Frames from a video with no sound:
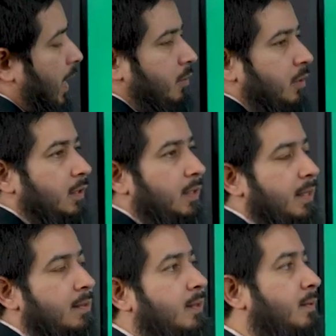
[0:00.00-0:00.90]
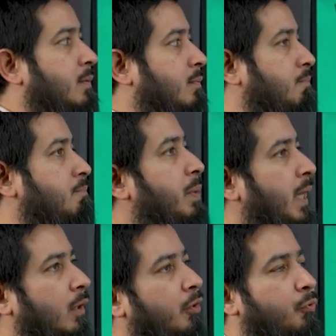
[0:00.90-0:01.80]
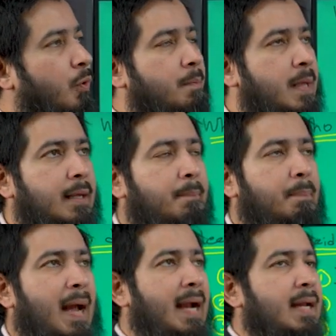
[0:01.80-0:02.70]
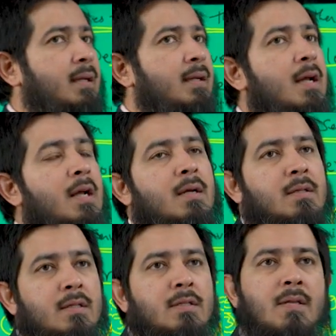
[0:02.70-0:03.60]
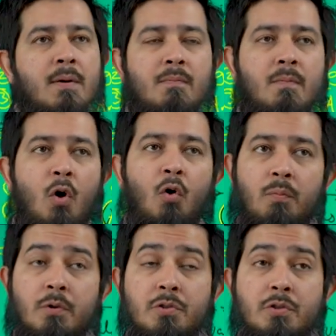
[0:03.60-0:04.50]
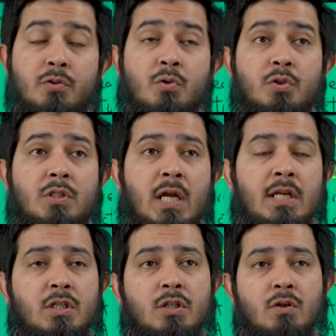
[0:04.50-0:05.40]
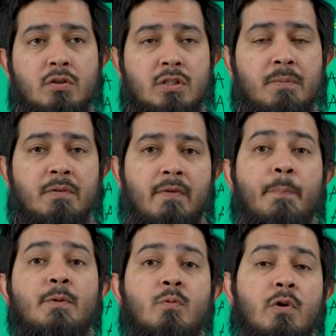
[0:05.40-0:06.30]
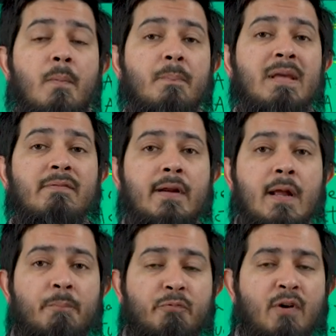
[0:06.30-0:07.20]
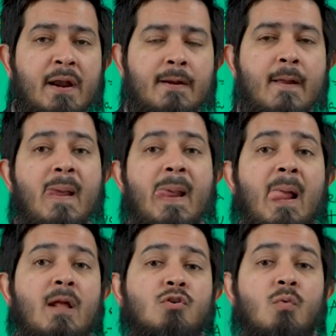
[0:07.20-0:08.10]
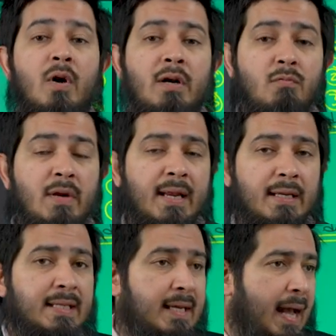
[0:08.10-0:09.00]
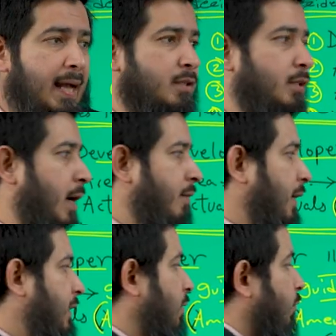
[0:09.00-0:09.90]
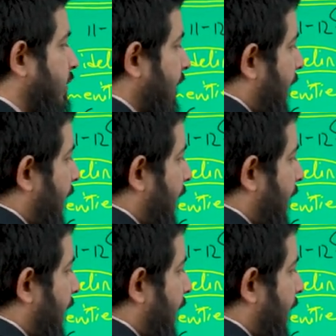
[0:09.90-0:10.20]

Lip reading: out, that bills were being padded, some homeowners associations or some developers were not being very upfront. So what RERA did as a directive was